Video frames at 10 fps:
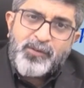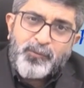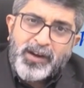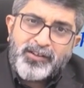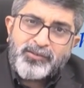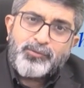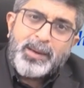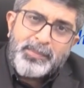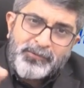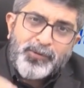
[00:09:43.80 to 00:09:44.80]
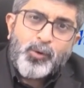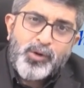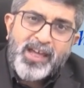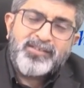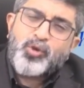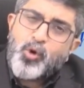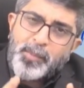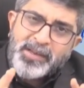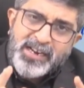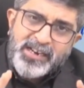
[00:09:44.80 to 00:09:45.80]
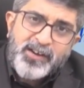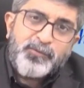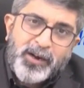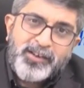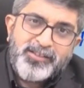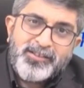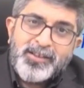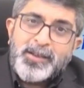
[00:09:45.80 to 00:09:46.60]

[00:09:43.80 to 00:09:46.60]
funds will be found as open-ended funds,